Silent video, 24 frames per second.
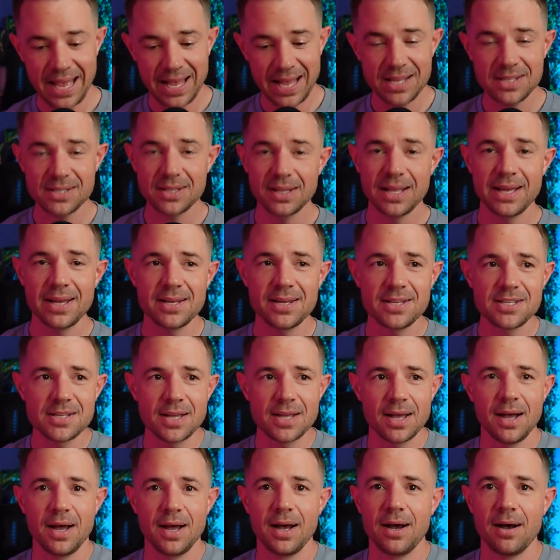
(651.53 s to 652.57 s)
lettuce
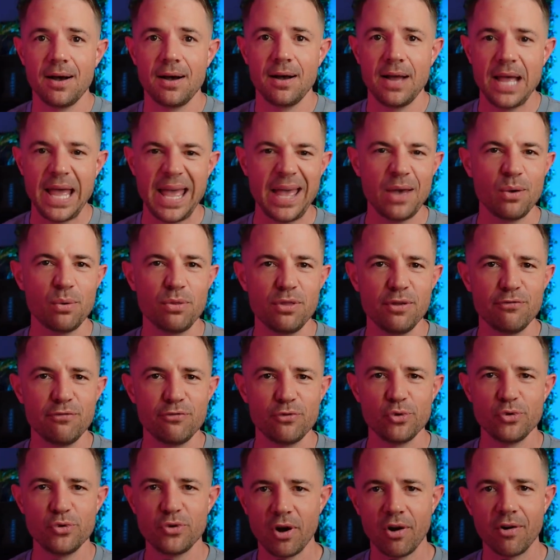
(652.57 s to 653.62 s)
a healthy
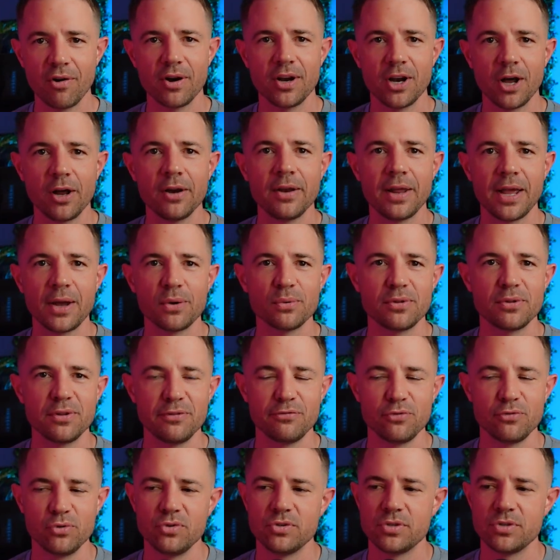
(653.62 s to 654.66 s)
food or an unhealthy
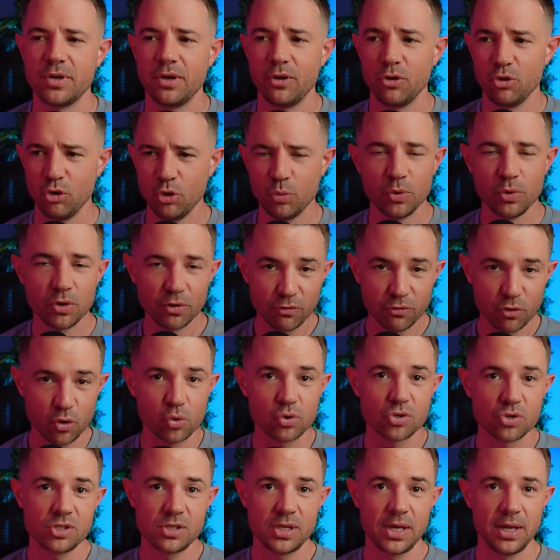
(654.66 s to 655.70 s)
food? You would, of
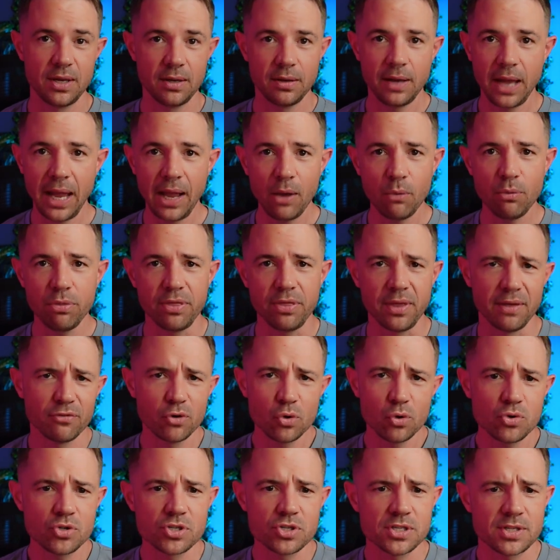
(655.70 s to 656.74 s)
course, say healthy. Of
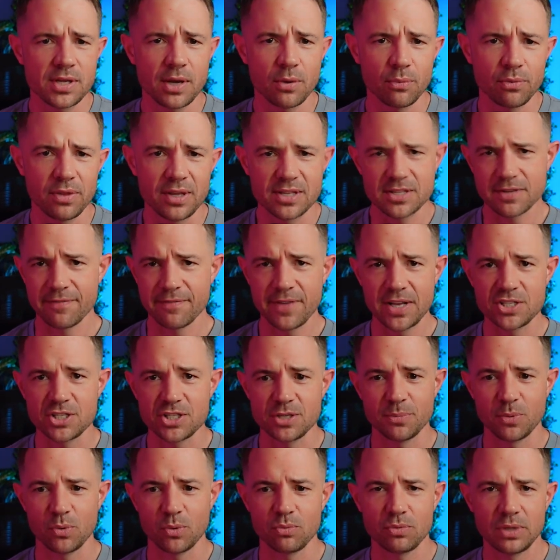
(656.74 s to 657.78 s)
course it's healthy. It's a
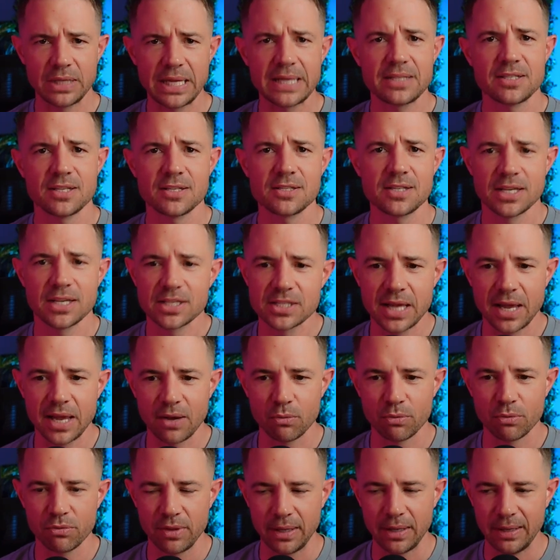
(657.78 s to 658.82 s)
vegetable. Lettuce is
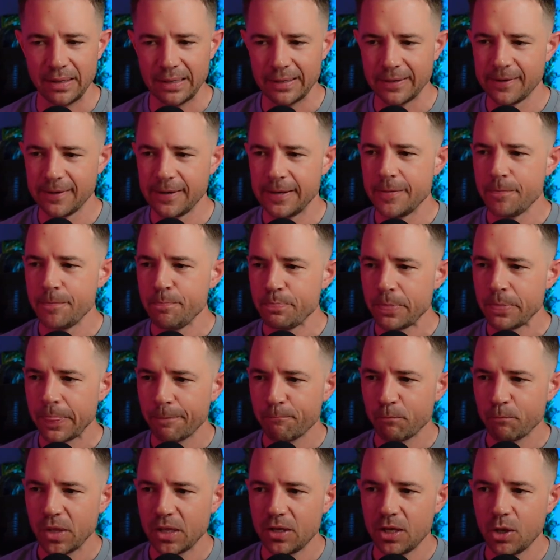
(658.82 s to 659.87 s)
healthy.
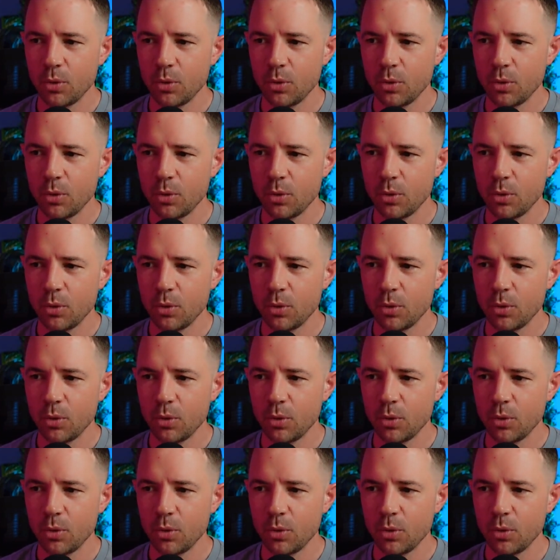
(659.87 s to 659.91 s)
Now,